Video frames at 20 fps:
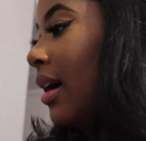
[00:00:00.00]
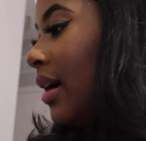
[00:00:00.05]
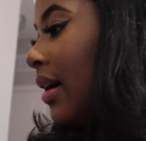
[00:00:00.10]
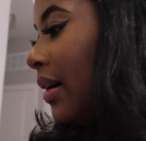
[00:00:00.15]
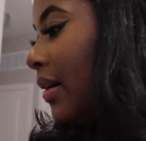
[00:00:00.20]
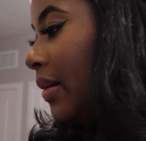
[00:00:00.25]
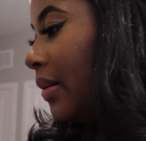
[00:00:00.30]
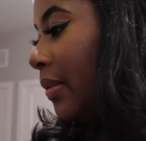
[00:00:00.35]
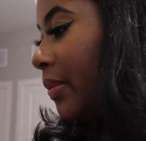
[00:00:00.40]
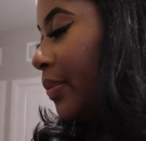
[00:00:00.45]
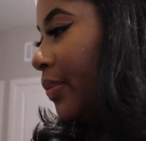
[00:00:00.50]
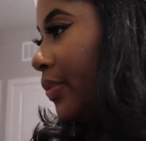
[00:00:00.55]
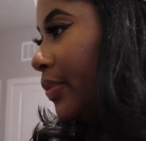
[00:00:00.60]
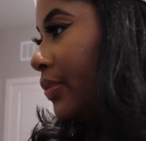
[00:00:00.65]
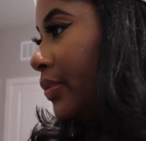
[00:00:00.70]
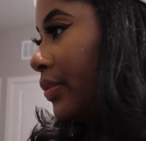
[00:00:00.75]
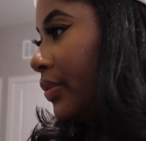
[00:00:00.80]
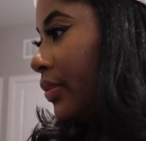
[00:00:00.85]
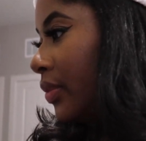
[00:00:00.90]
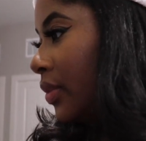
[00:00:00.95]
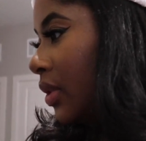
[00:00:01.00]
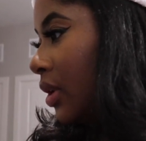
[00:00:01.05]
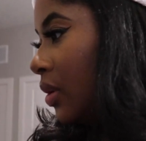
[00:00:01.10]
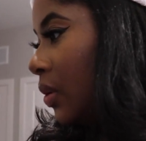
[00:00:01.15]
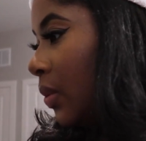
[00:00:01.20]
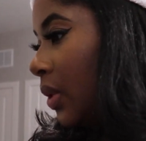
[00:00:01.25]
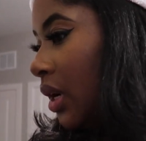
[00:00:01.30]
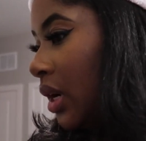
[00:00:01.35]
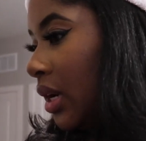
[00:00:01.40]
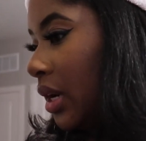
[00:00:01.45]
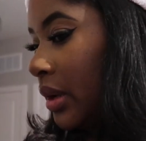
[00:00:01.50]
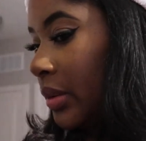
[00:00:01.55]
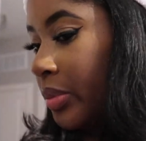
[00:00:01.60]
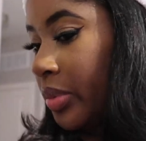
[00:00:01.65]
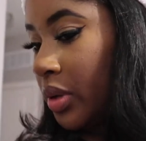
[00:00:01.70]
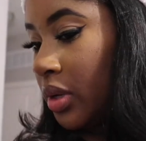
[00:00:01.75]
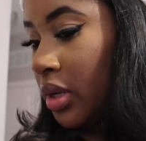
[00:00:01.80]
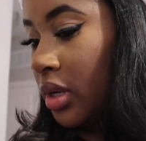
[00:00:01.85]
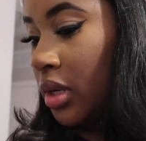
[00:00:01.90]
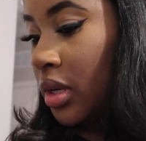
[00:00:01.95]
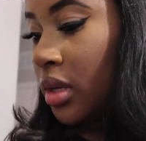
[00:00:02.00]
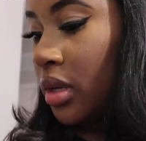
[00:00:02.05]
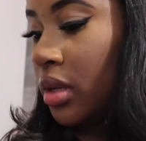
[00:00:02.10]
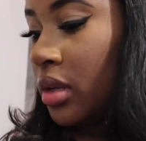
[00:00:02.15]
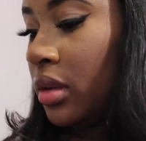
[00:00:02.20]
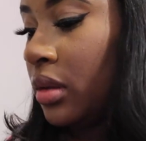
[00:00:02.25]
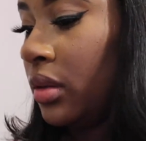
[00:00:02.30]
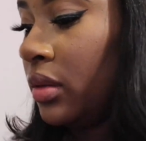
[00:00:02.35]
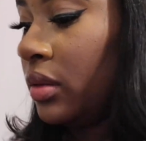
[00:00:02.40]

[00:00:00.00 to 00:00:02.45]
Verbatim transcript: Um, where can I put it?